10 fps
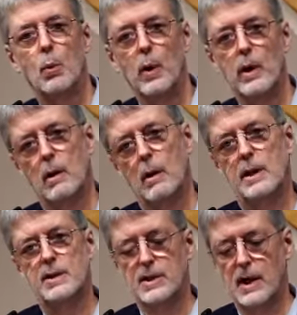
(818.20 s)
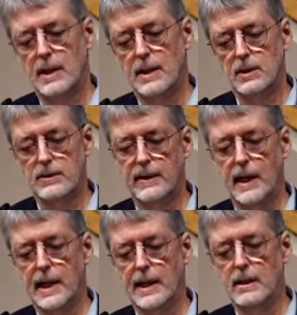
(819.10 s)
Will science
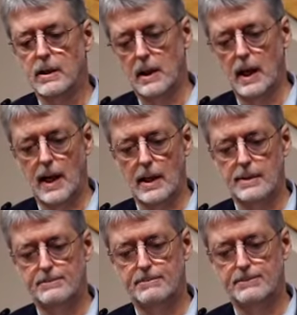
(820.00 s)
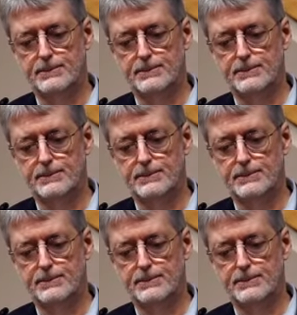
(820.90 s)
find God?